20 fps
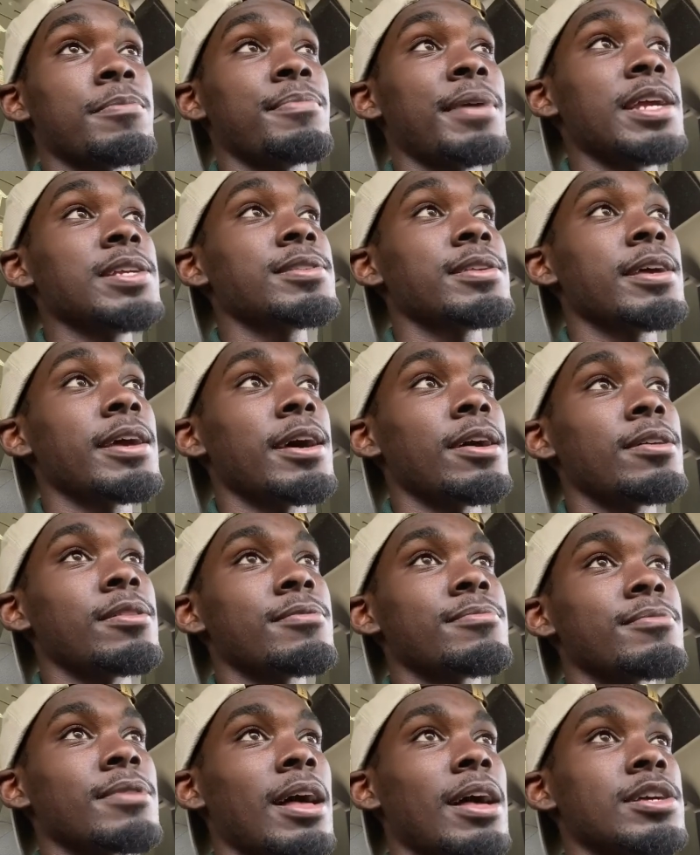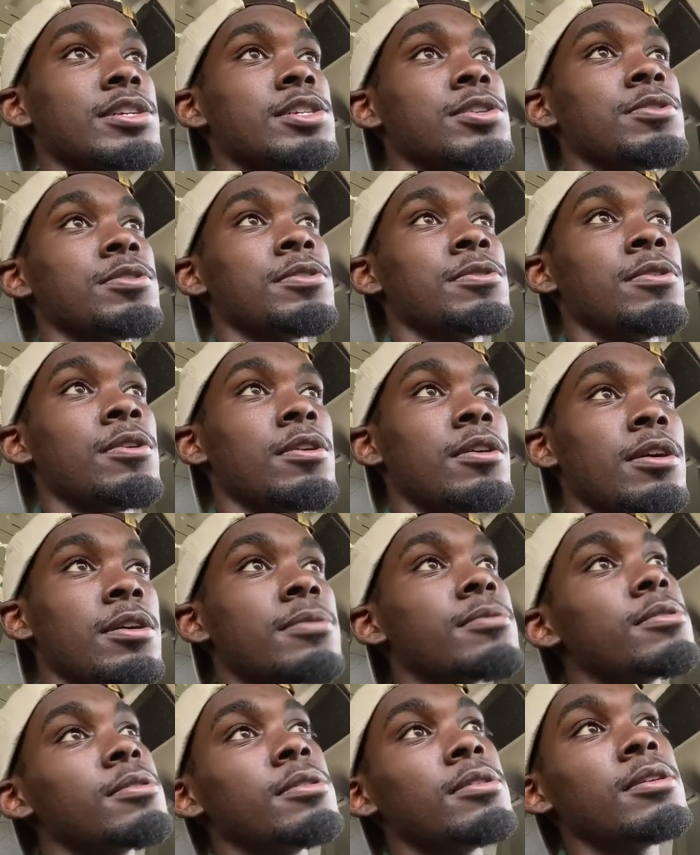Basically how I show you all
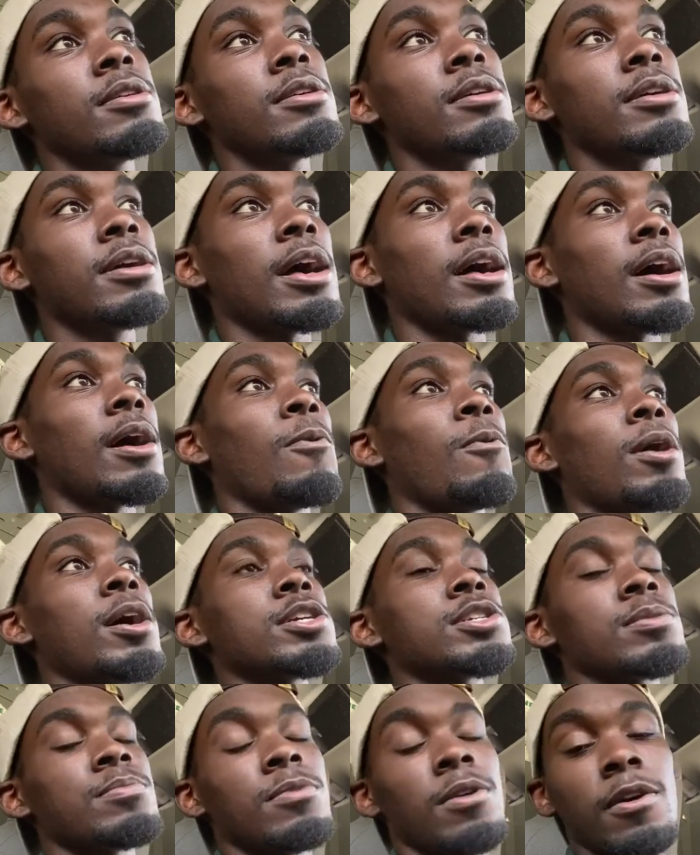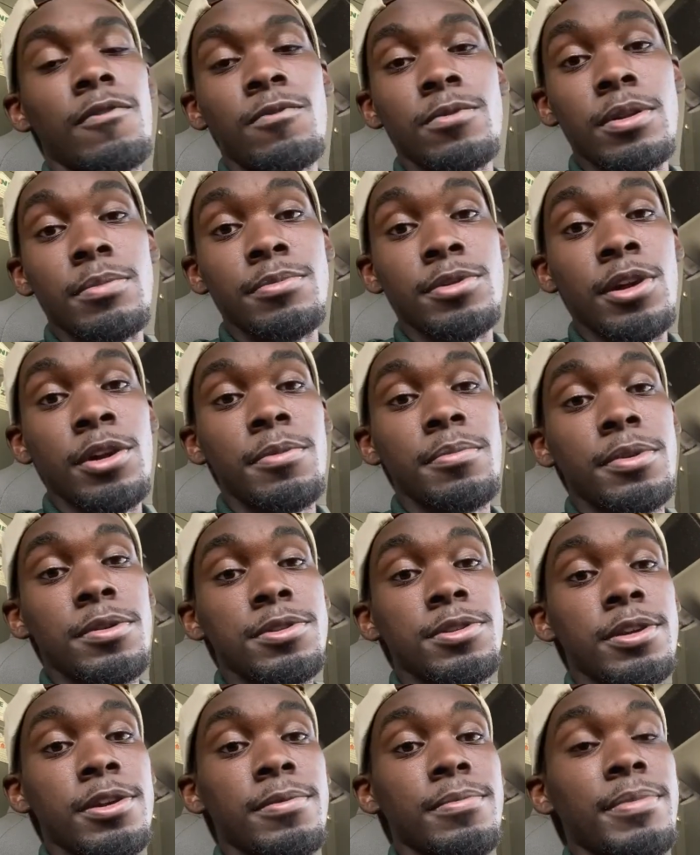how I wash them off when the dirt
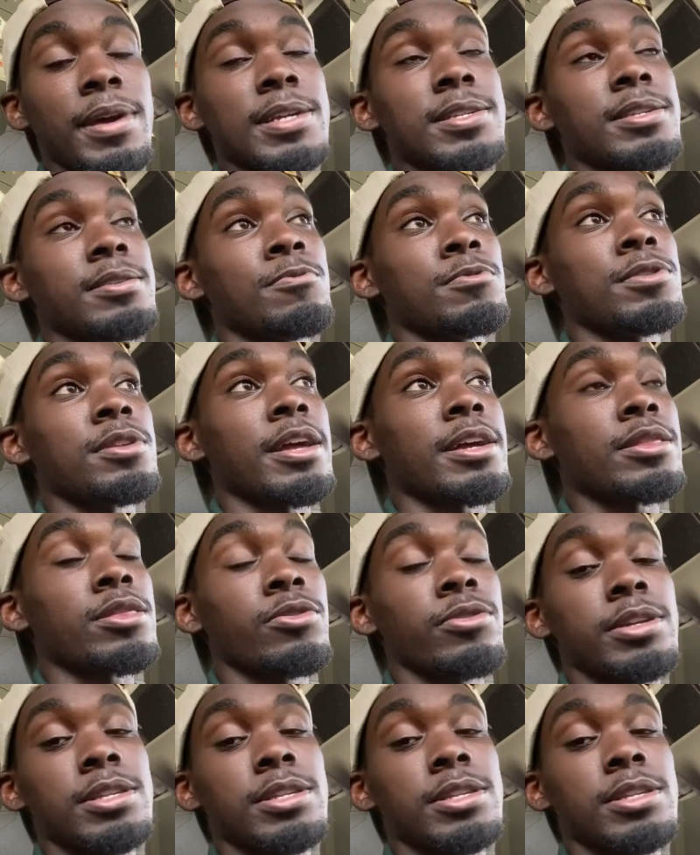builds up, basically it was like three